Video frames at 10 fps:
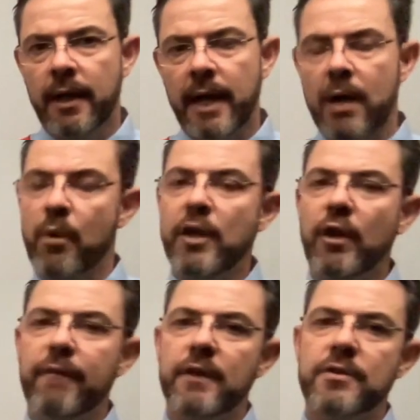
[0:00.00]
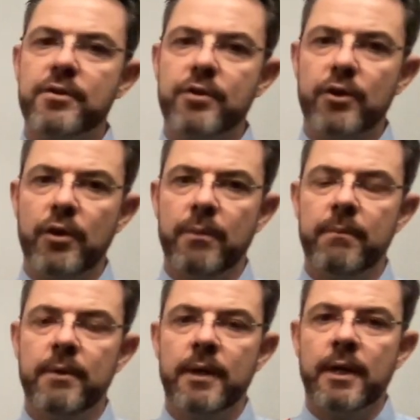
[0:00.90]
And when you give this
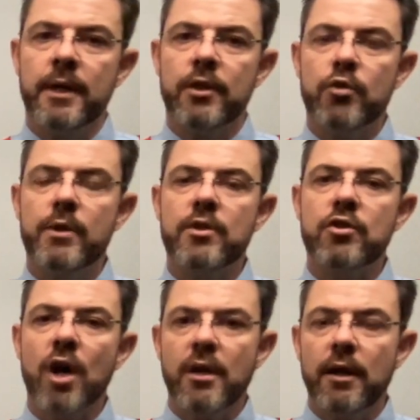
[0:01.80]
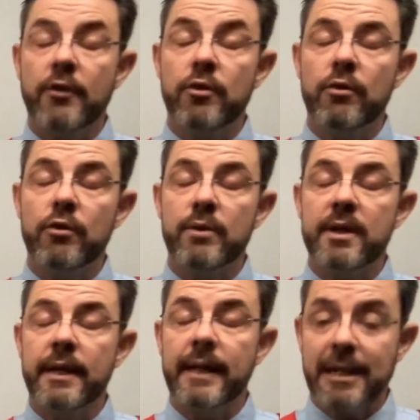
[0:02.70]
term to, a to, to
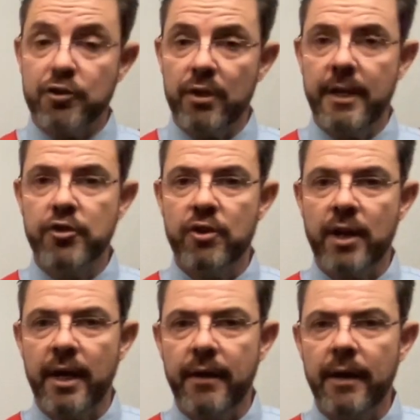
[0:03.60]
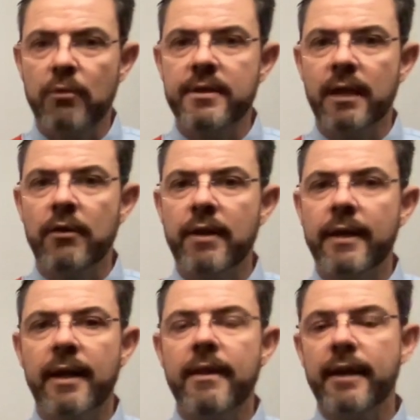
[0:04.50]
an industrial engineer, they will tell you
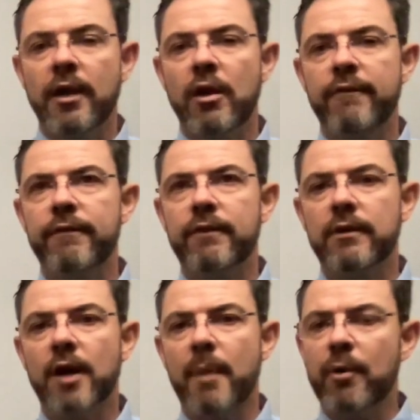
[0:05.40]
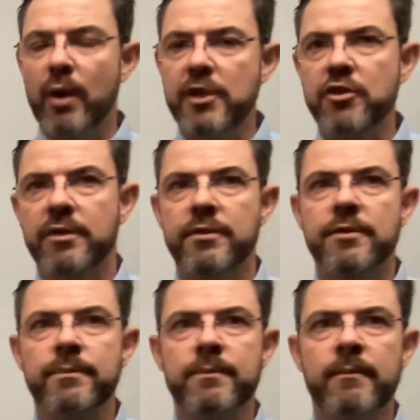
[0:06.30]
that they think of
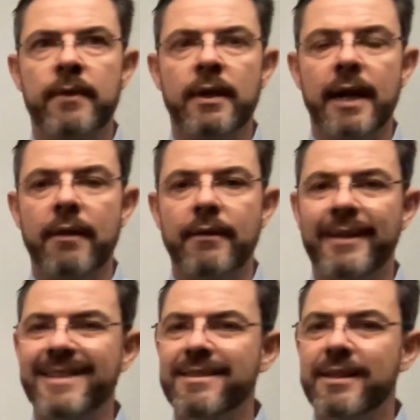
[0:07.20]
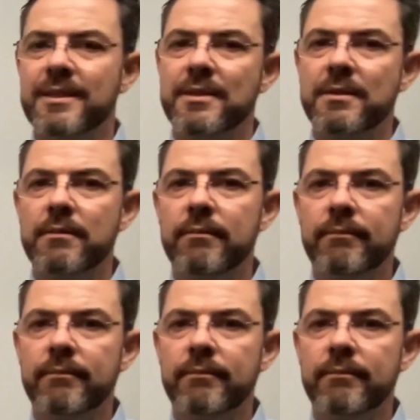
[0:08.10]
operations. Now, does this